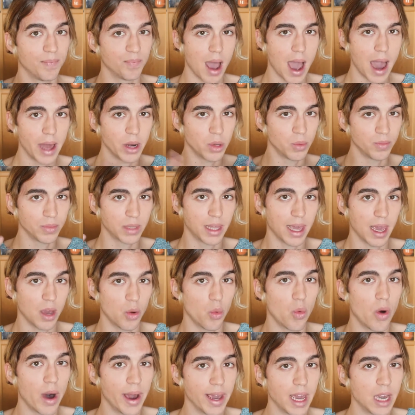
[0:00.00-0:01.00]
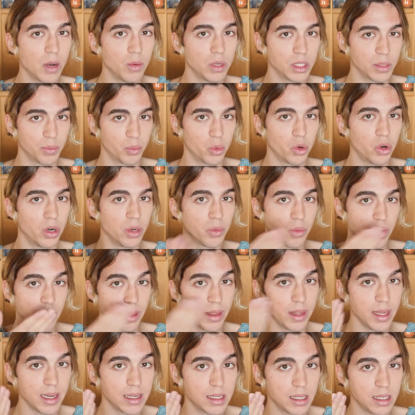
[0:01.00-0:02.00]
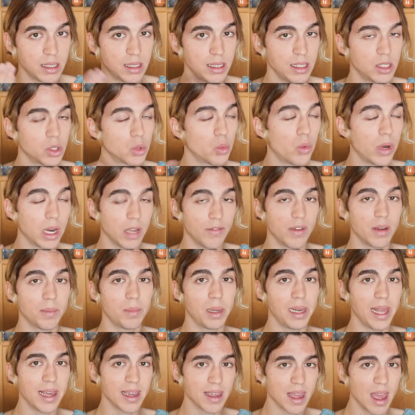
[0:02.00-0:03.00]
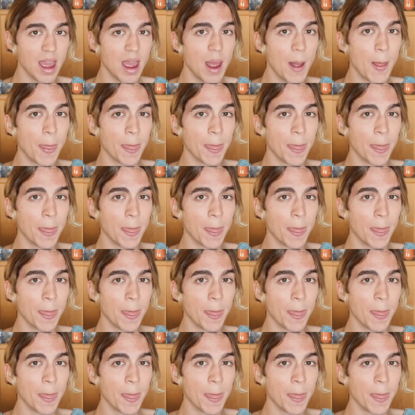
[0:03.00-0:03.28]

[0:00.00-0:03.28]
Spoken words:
don't get why I was born with this disease or whatever, but like